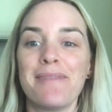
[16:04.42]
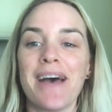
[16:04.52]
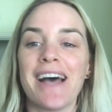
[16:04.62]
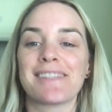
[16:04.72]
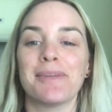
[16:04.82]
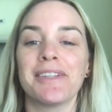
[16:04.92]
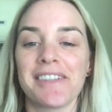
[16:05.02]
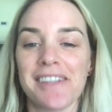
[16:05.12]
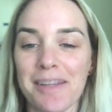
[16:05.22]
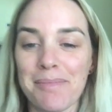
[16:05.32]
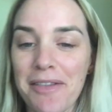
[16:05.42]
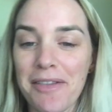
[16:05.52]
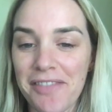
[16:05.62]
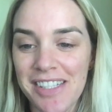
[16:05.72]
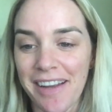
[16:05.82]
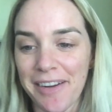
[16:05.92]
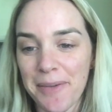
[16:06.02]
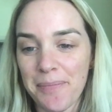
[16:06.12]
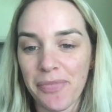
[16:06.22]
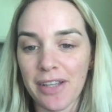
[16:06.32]
past Muller to the mouth of the
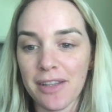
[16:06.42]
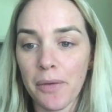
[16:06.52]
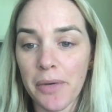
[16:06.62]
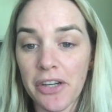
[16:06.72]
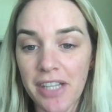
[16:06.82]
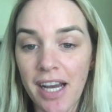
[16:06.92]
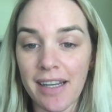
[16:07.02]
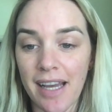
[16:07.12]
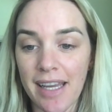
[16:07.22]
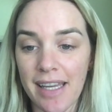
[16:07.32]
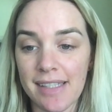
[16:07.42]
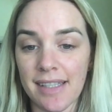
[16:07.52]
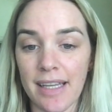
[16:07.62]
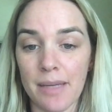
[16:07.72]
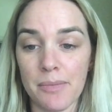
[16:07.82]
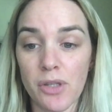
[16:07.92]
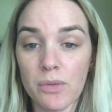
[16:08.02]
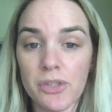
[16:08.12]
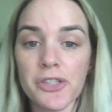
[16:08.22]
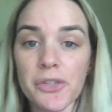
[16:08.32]
tunnel. "Lower your gun," I hissed at him.
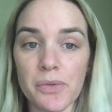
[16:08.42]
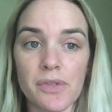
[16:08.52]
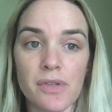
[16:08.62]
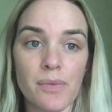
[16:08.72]
"Don't shoot."